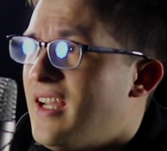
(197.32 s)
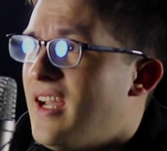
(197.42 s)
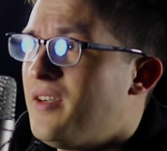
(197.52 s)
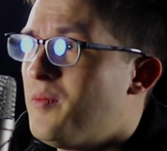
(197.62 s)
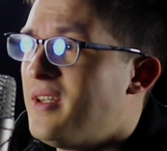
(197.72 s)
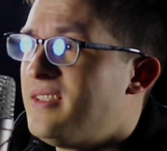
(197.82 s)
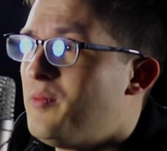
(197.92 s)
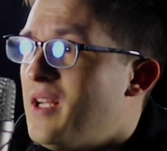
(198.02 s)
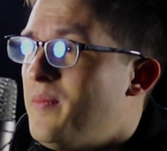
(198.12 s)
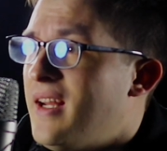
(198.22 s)
gig
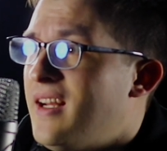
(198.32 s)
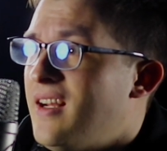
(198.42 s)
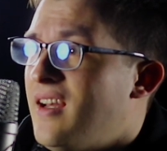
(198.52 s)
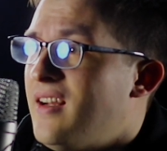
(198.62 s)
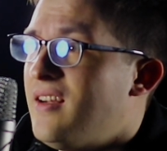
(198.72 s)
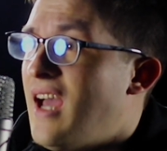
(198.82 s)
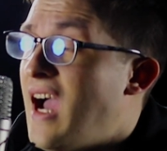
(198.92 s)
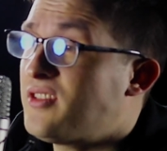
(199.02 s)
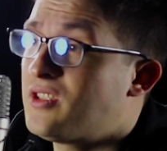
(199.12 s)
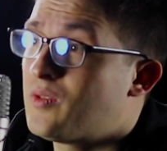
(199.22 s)
would have been an
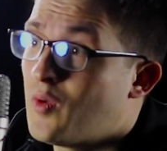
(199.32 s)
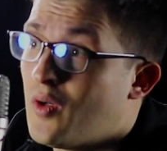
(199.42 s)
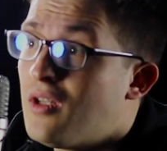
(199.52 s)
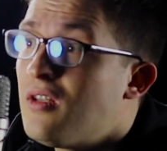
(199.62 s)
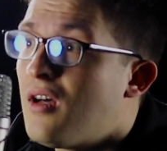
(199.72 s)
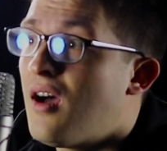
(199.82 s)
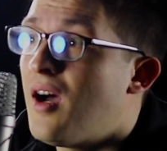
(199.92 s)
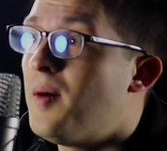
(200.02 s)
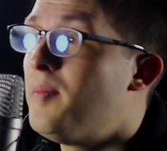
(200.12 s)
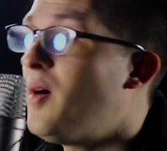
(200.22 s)
actor role
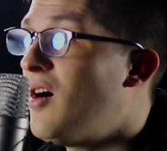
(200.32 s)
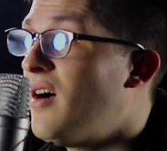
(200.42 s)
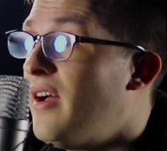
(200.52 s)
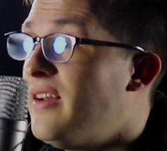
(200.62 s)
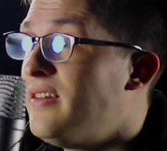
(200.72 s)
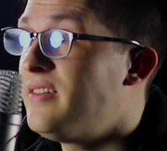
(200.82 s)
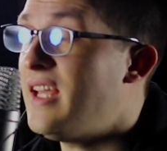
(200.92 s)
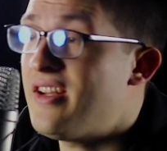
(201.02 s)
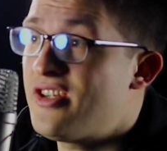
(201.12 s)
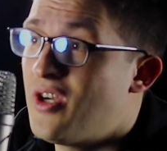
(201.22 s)
on the
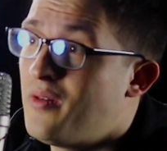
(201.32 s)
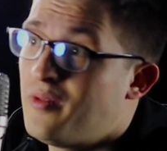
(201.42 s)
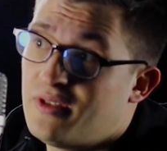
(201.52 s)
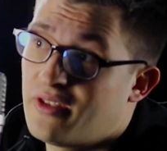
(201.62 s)
hit show